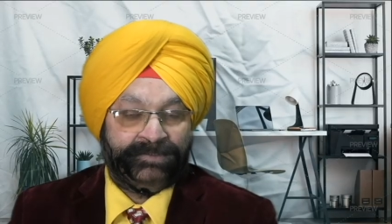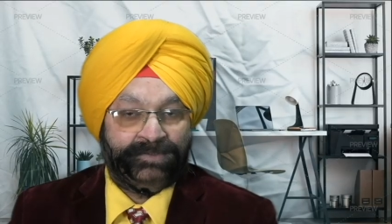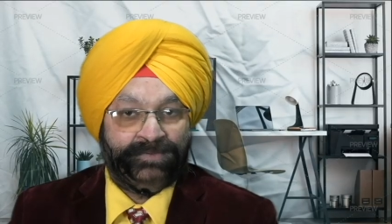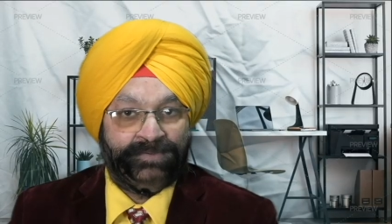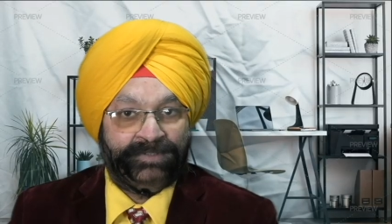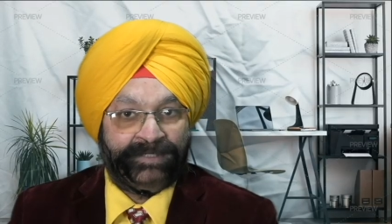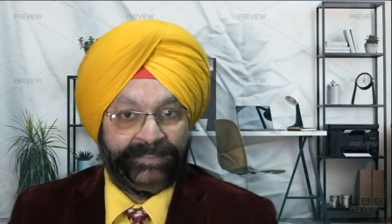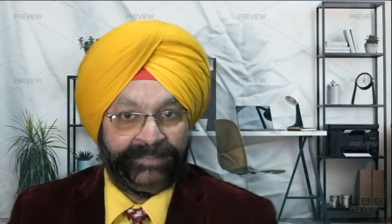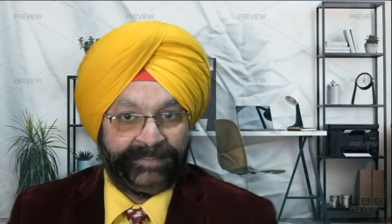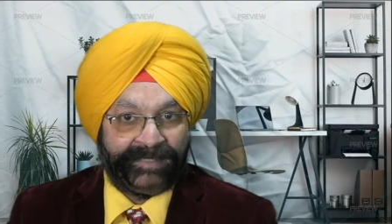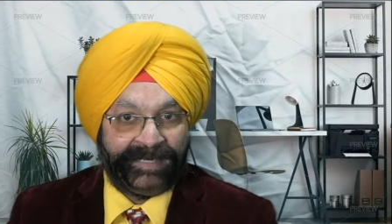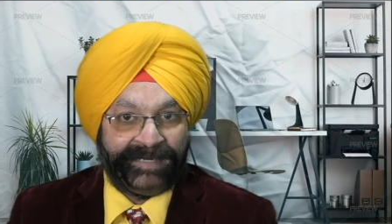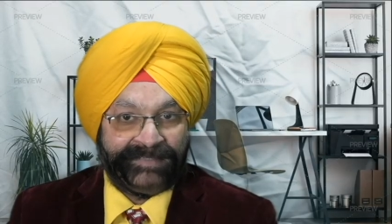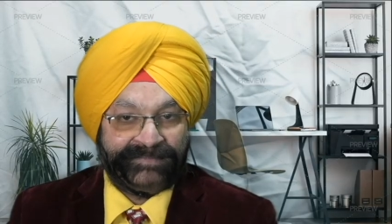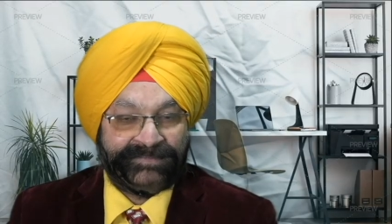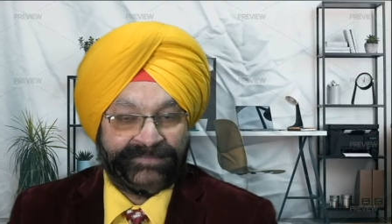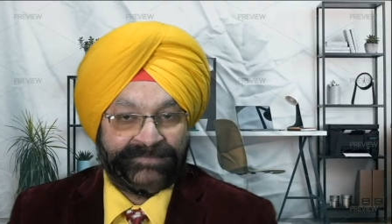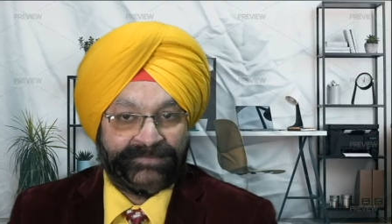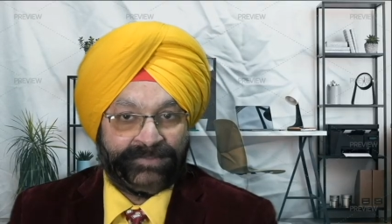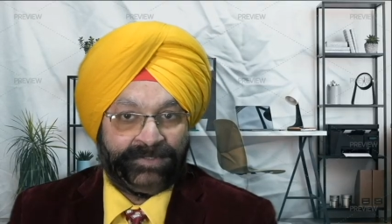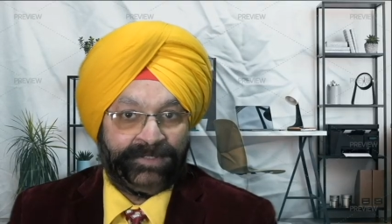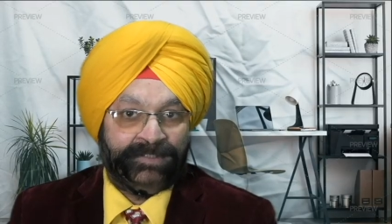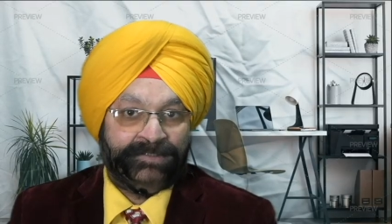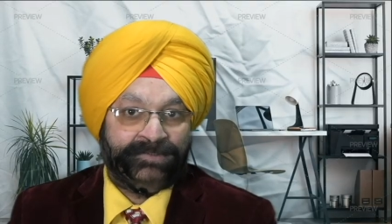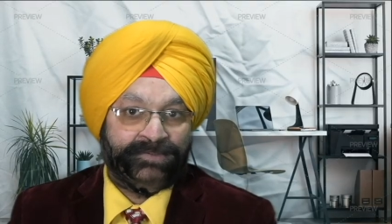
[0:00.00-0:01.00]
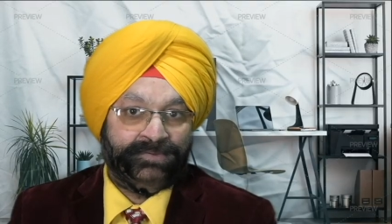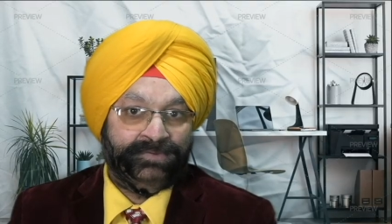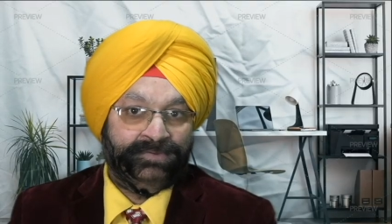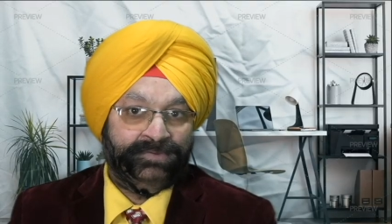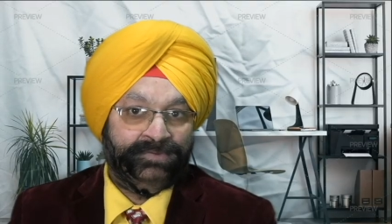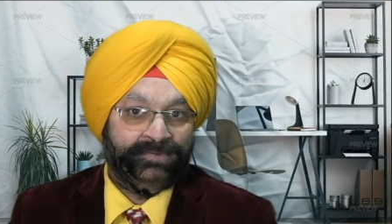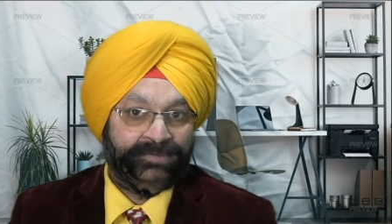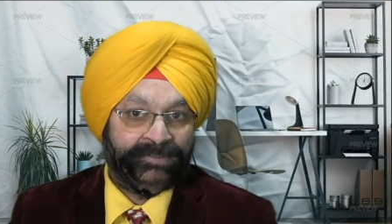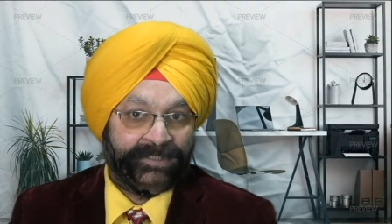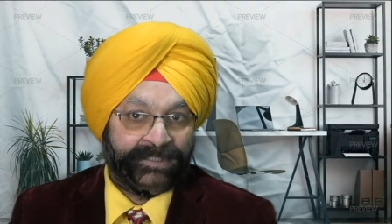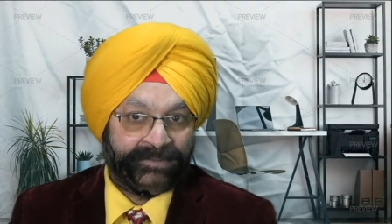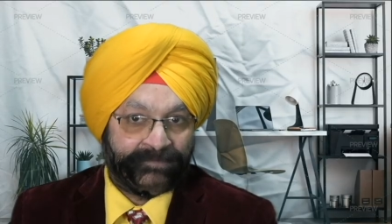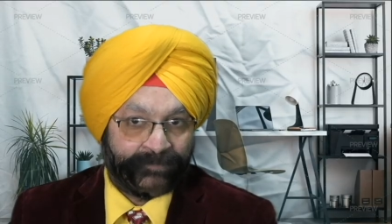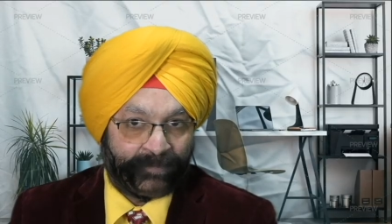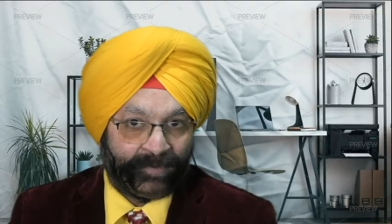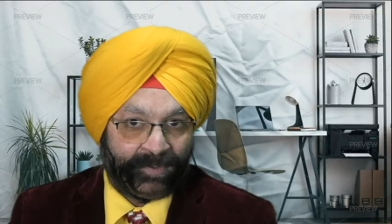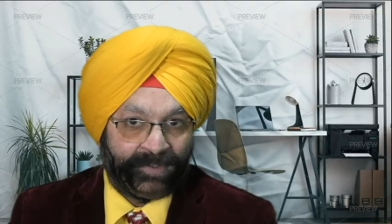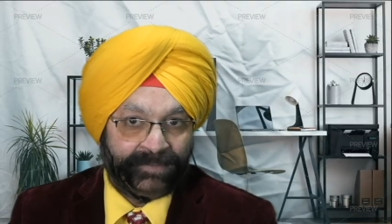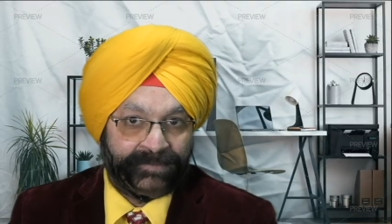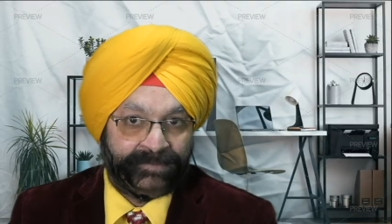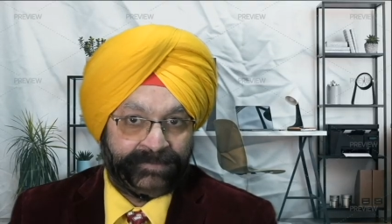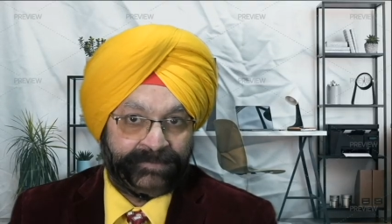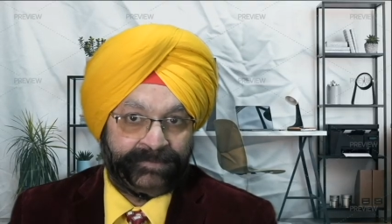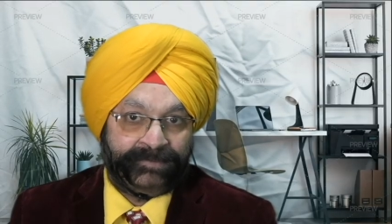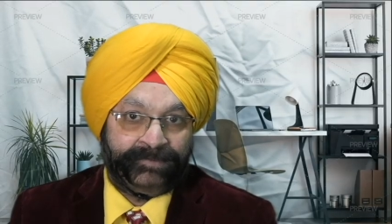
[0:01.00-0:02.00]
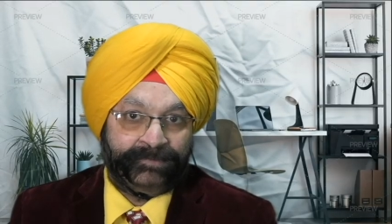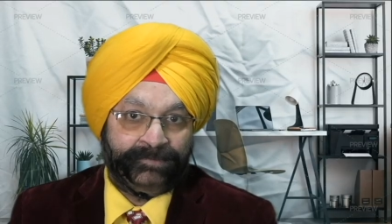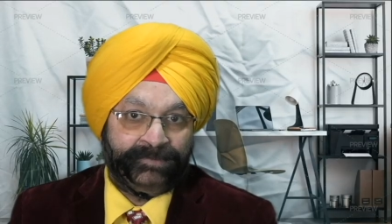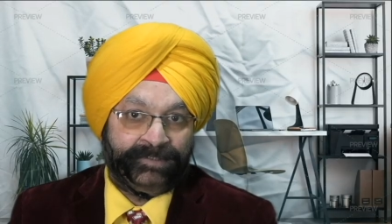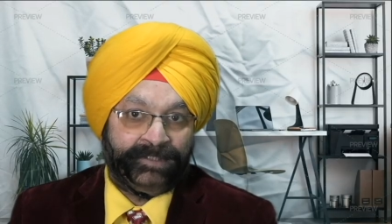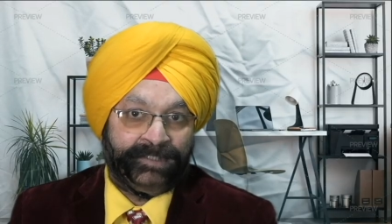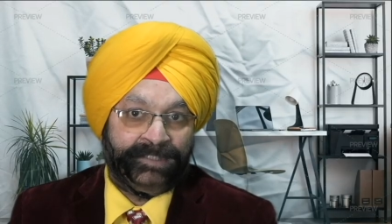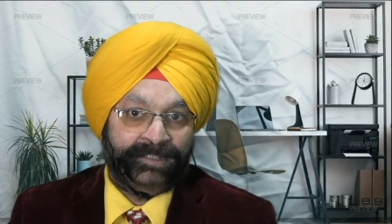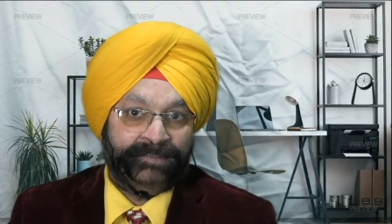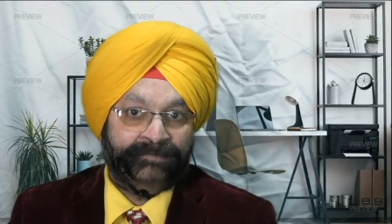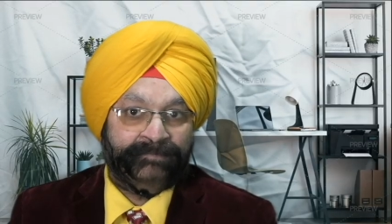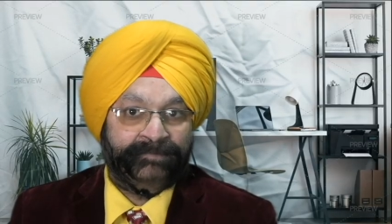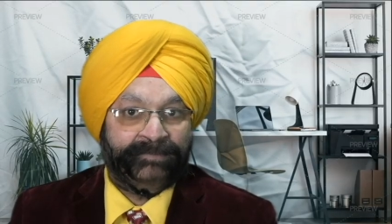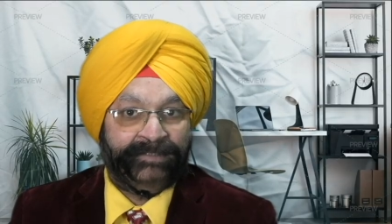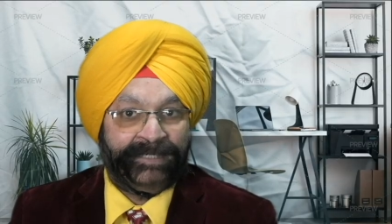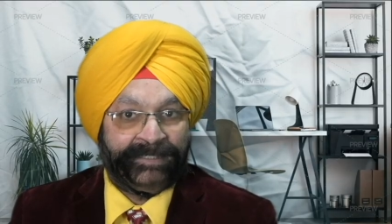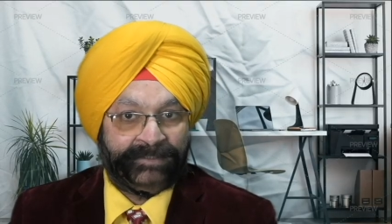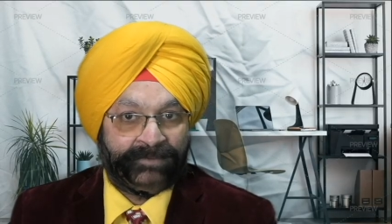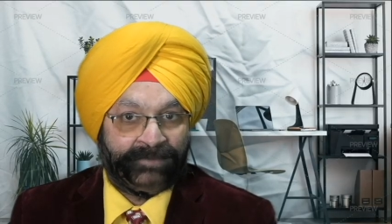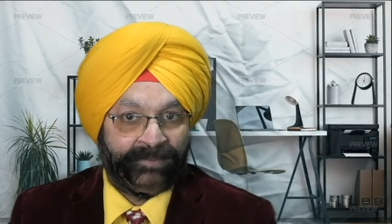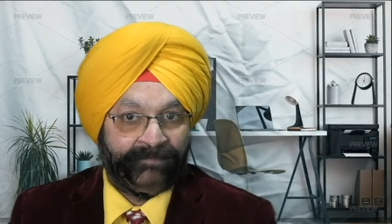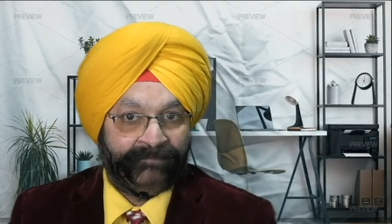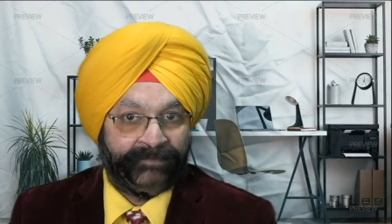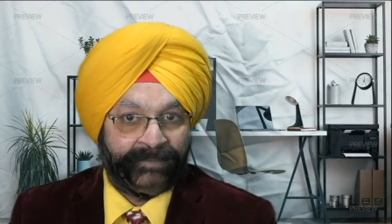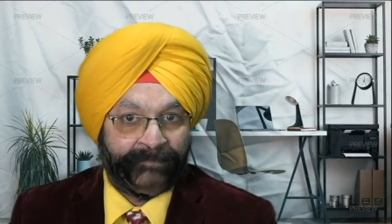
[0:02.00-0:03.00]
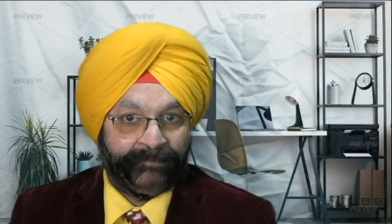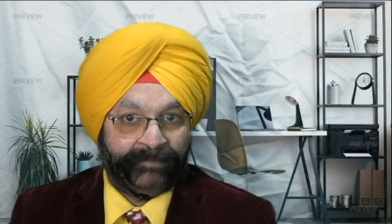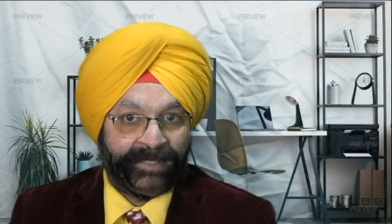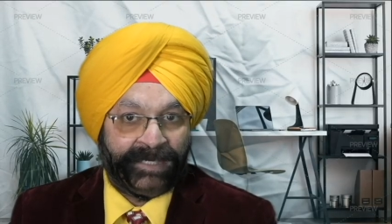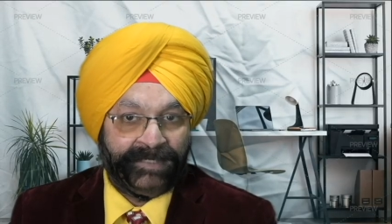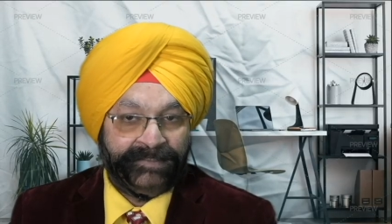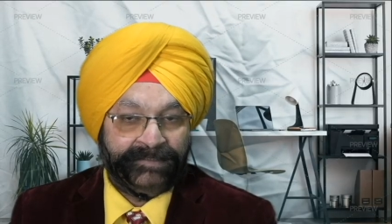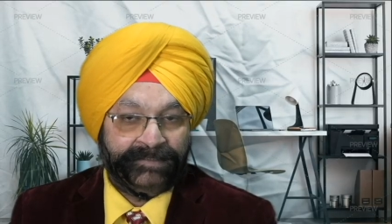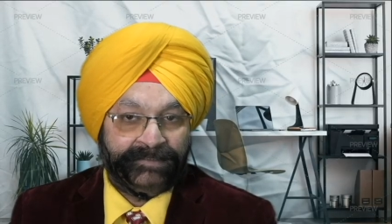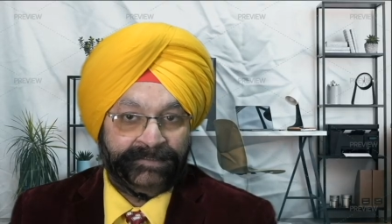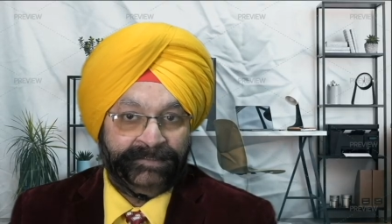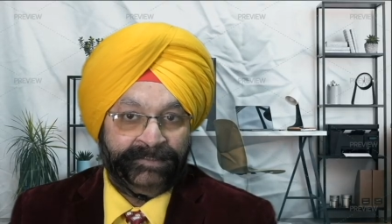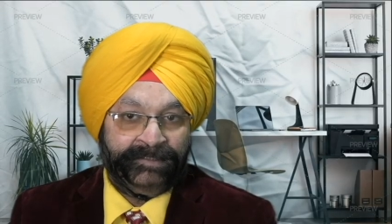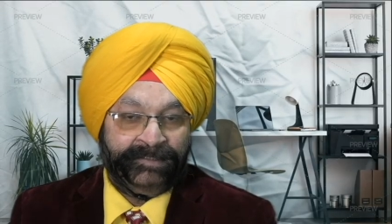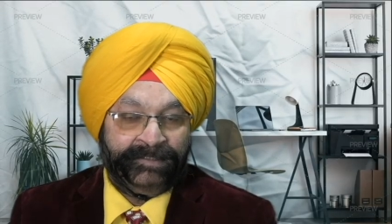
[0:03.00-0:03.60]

to redress or to respond to the letter of demand.